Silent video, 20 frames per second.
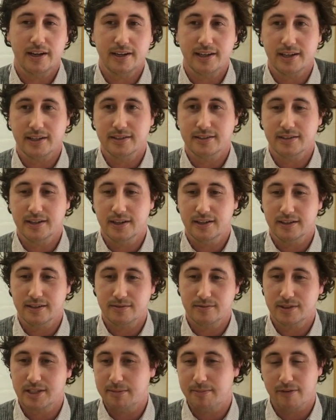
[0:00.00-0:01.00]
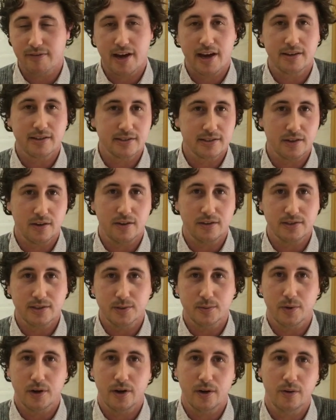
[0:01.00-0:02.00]
into some of our designs
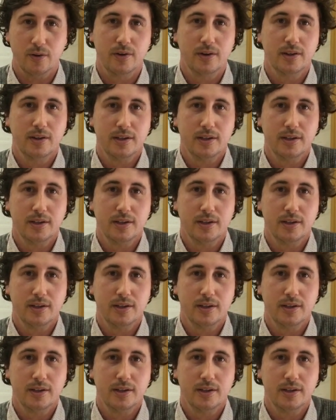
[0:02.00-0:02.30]
as well.